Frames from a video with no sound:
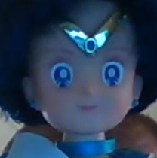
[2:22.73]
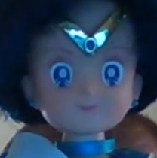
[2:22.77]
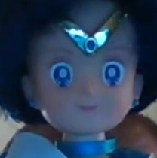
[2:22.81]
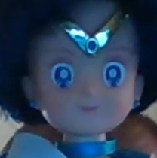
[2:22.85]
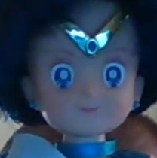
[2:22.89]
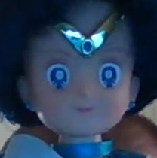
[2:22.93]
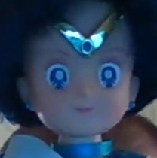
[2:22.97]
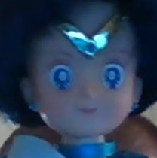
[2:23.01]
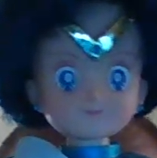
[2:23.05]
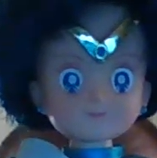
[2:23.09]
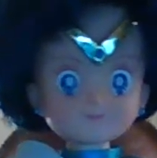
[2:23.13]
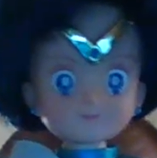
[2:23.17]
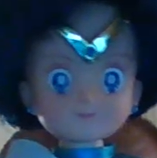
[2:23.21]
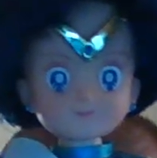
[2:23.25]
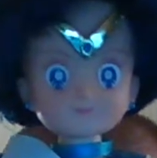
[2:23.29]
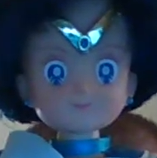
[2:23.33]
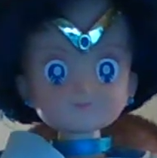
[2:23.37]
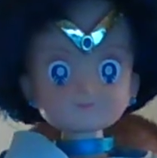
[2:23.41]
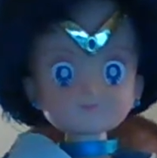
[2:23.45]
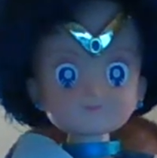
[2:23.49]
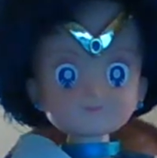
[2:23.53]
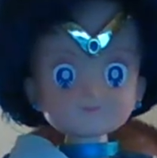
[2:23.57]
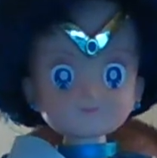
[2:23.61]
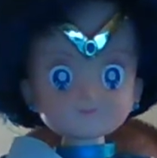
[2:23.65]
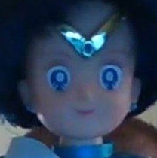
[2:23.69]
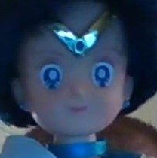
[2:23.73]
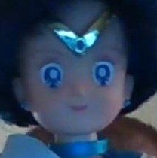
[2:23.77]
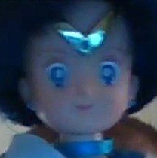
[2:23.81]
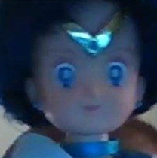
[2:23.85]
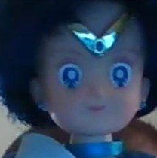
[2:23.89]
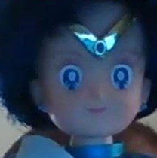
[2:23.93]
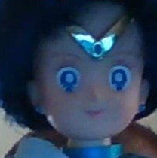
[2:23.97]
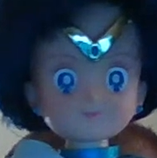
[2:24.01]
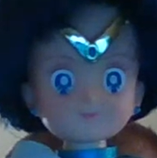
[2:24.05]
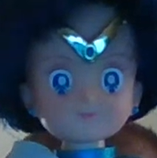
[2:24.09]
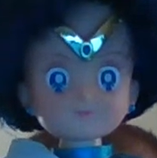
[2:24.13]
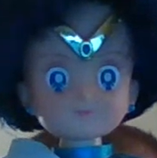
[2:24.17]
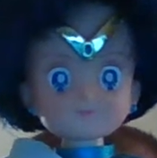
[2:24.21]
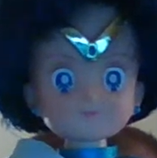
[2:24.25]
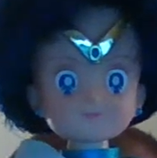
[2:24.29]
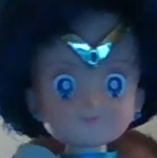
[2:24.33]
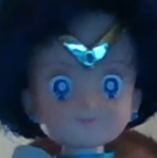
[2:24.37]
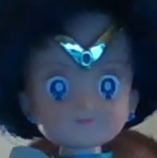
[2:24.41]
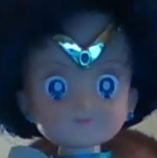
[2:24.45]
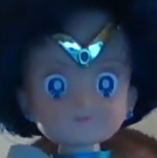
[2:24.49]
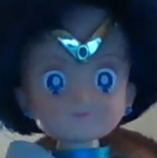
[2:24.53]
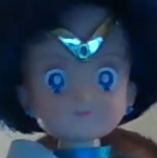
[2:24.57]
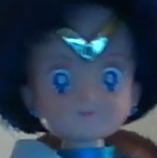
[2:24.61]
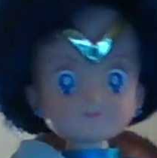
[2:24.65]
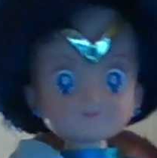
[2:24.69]
because I think upload is a
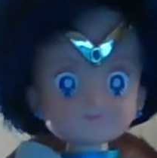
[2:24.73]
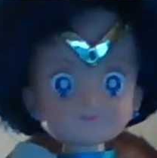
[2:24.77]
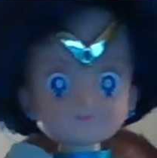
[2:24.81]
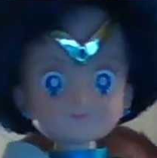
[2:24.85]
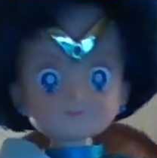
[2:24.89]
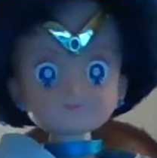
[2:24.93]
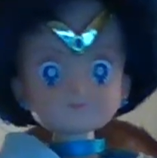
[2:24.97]
borrowed word.